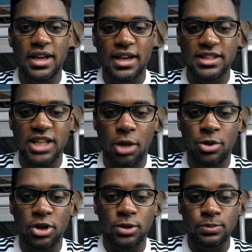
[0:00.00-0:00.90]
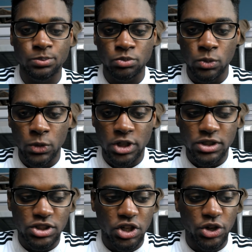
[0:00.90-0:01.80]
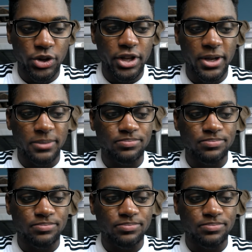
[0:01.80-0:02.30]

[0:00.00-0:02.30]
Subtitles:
the tap-in. So yeah.